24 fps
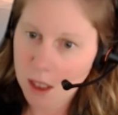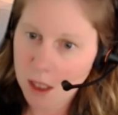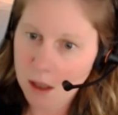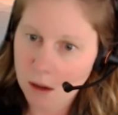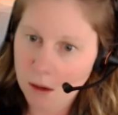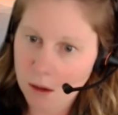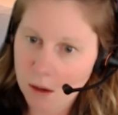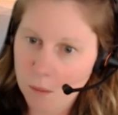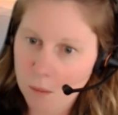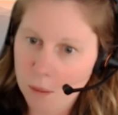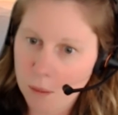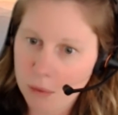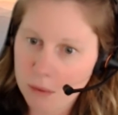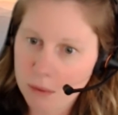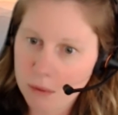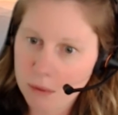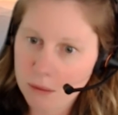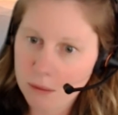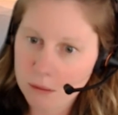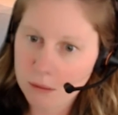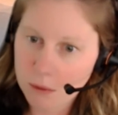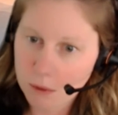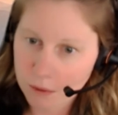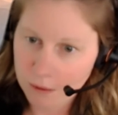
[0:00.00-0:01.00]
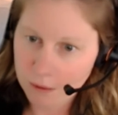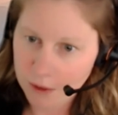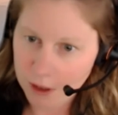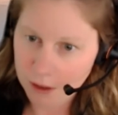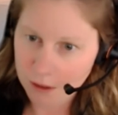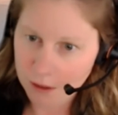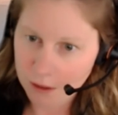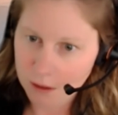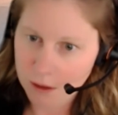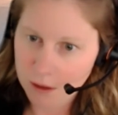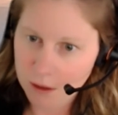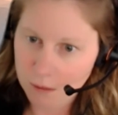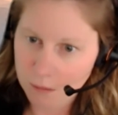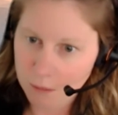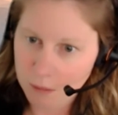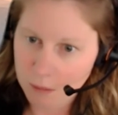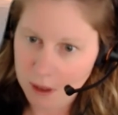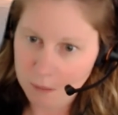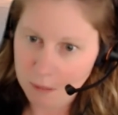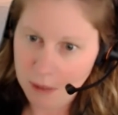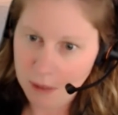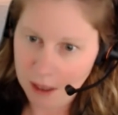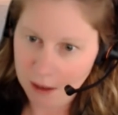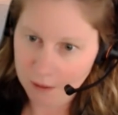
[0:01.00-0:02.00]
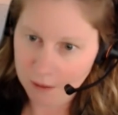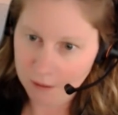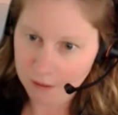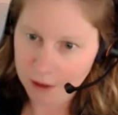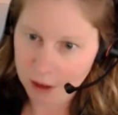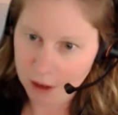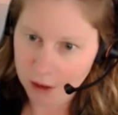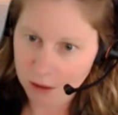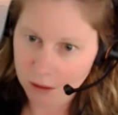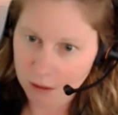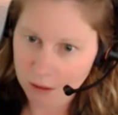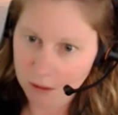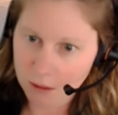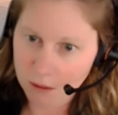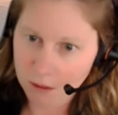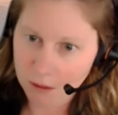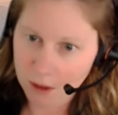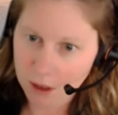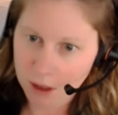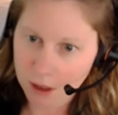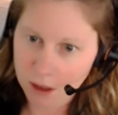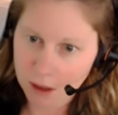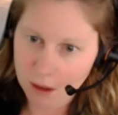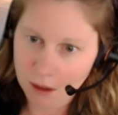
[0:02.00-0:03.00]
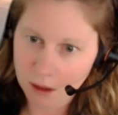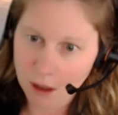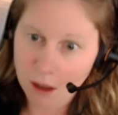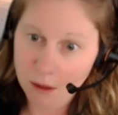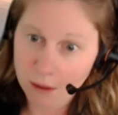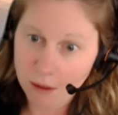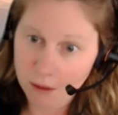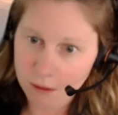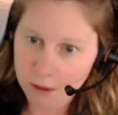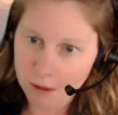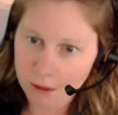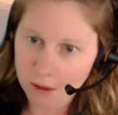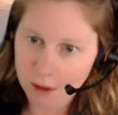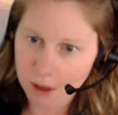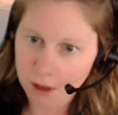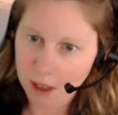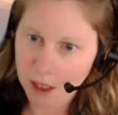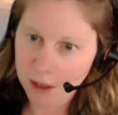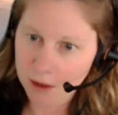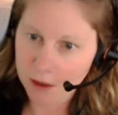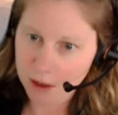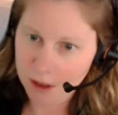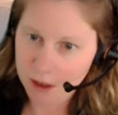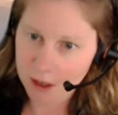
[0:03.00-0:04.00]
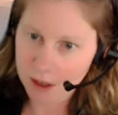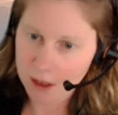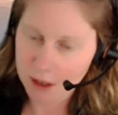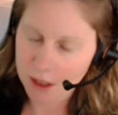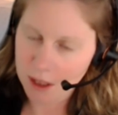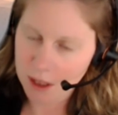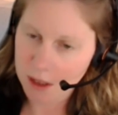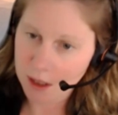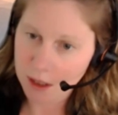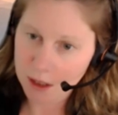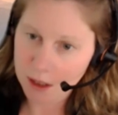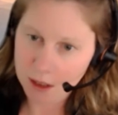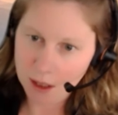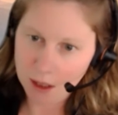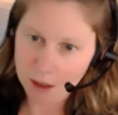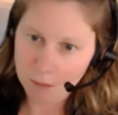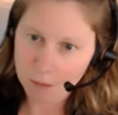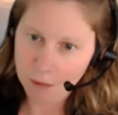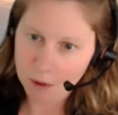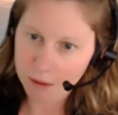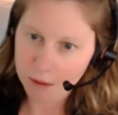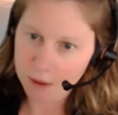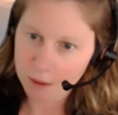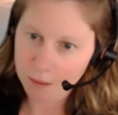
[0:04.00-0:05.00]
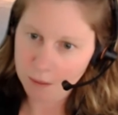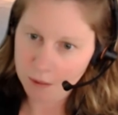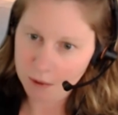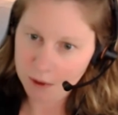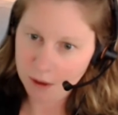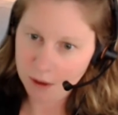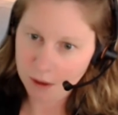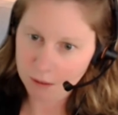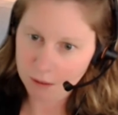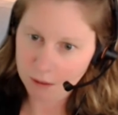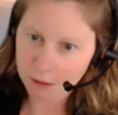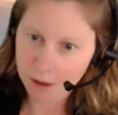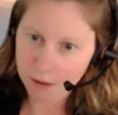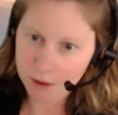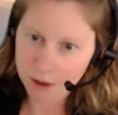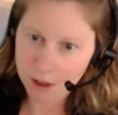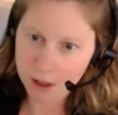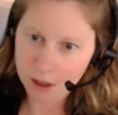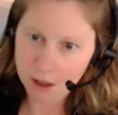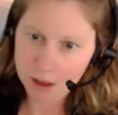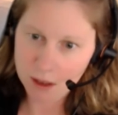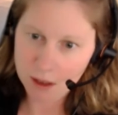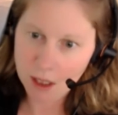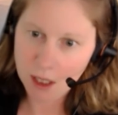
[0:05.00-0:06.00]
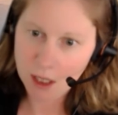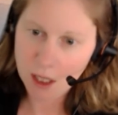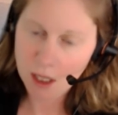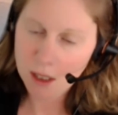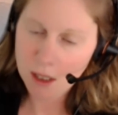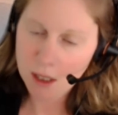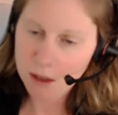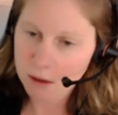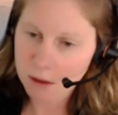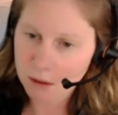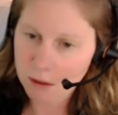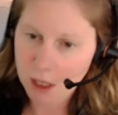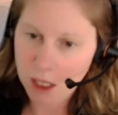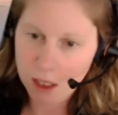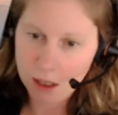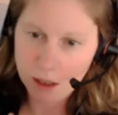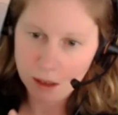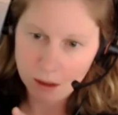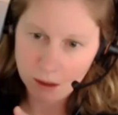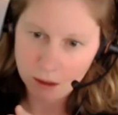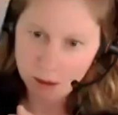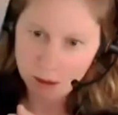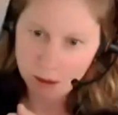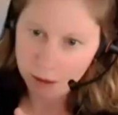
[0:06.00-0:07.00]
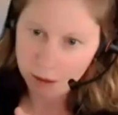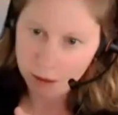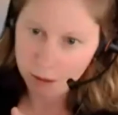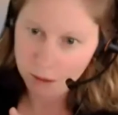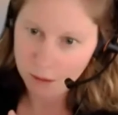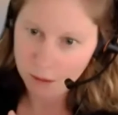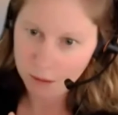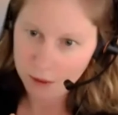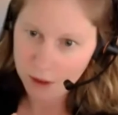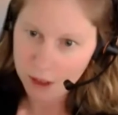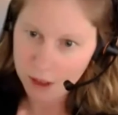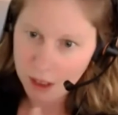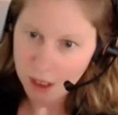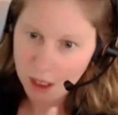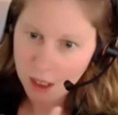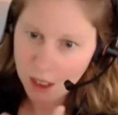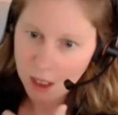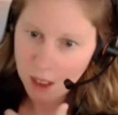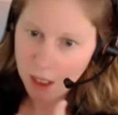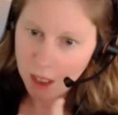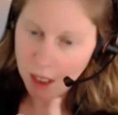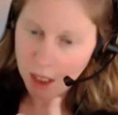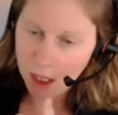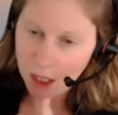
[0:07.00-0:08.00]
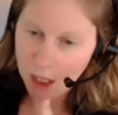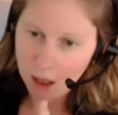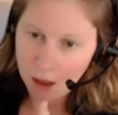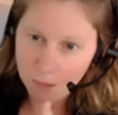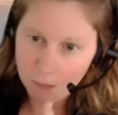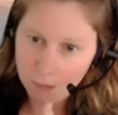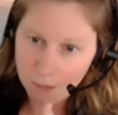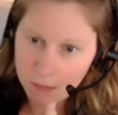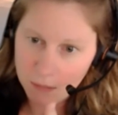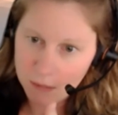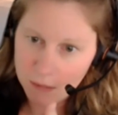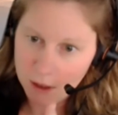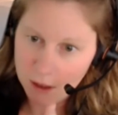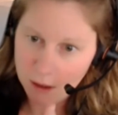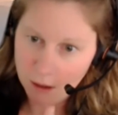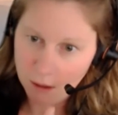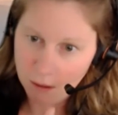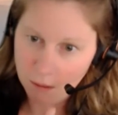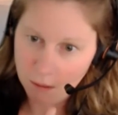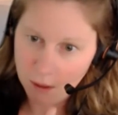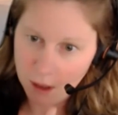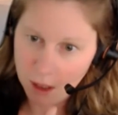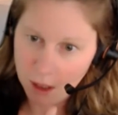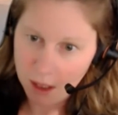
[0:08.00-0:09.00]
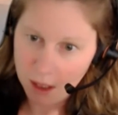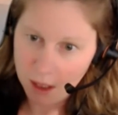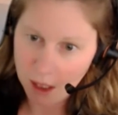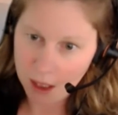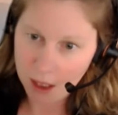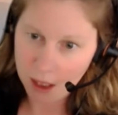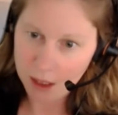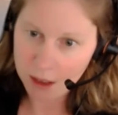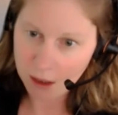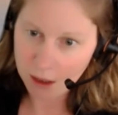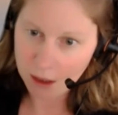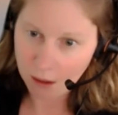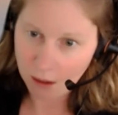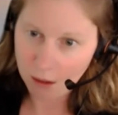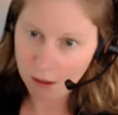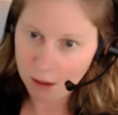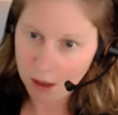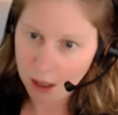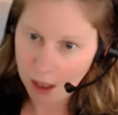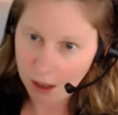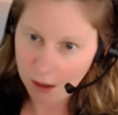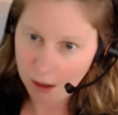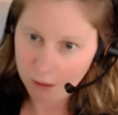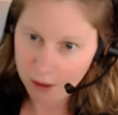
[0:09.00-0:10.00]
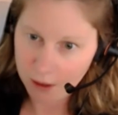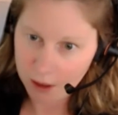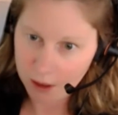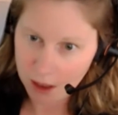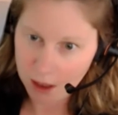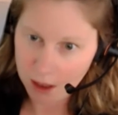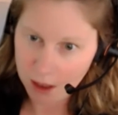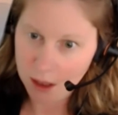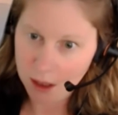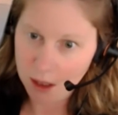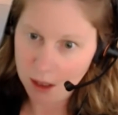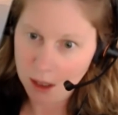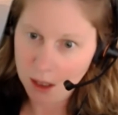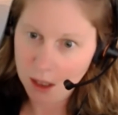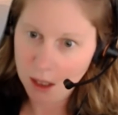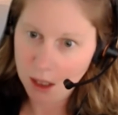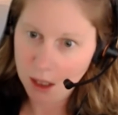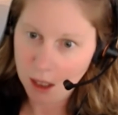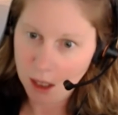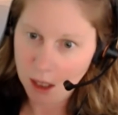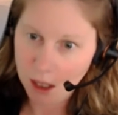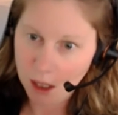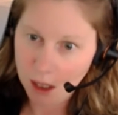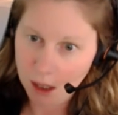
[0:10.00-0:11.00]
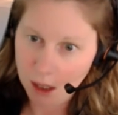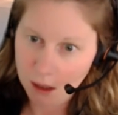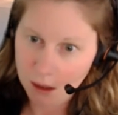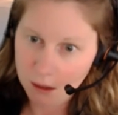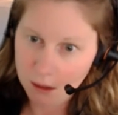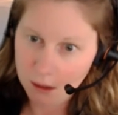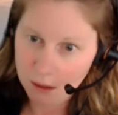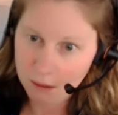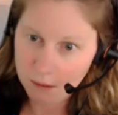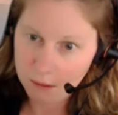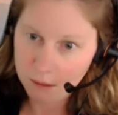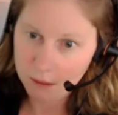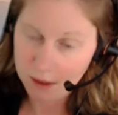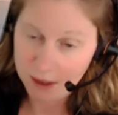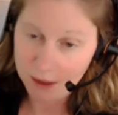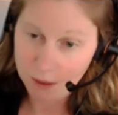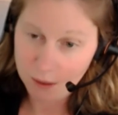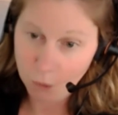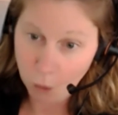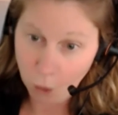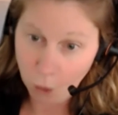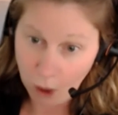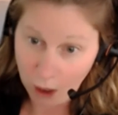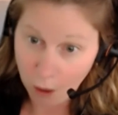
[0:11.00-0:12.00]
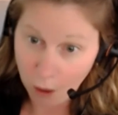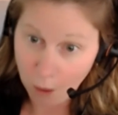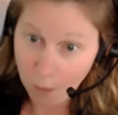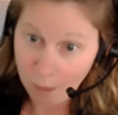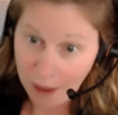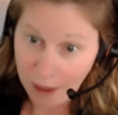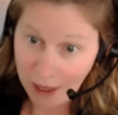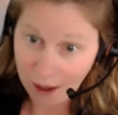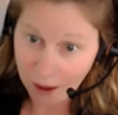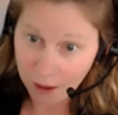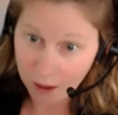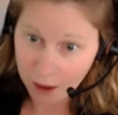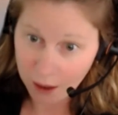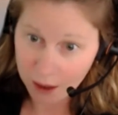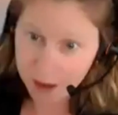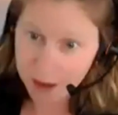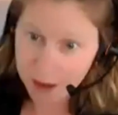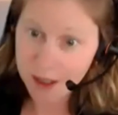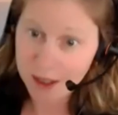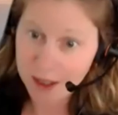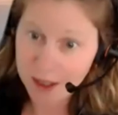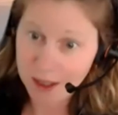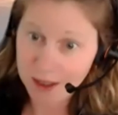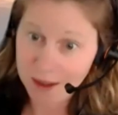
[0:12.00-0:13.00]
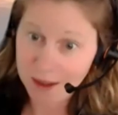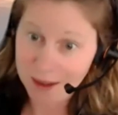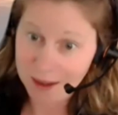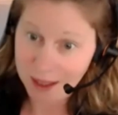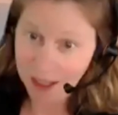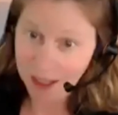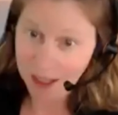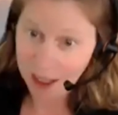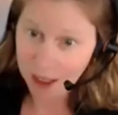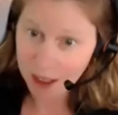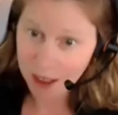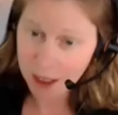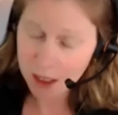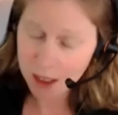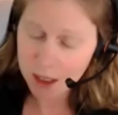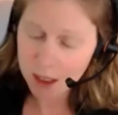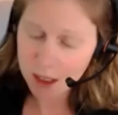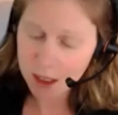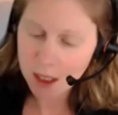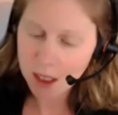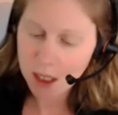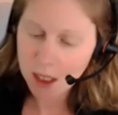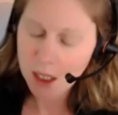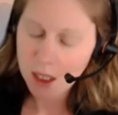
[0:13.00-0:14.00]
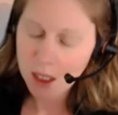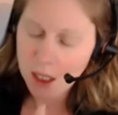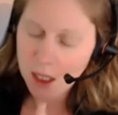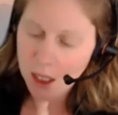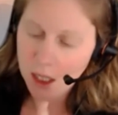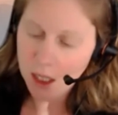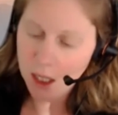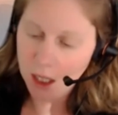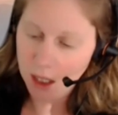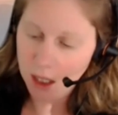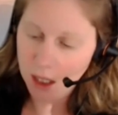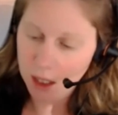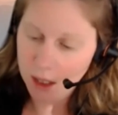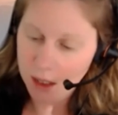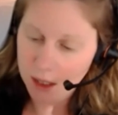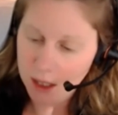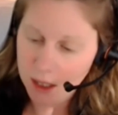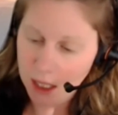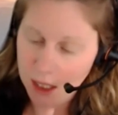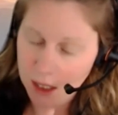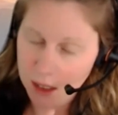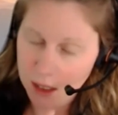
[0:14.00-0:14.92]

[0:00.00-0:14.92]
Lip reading: are proven to be beneficial in other neurologic diseases like multiple sclerosis. So that includes, a nice heart healthy, well-balanced diet. That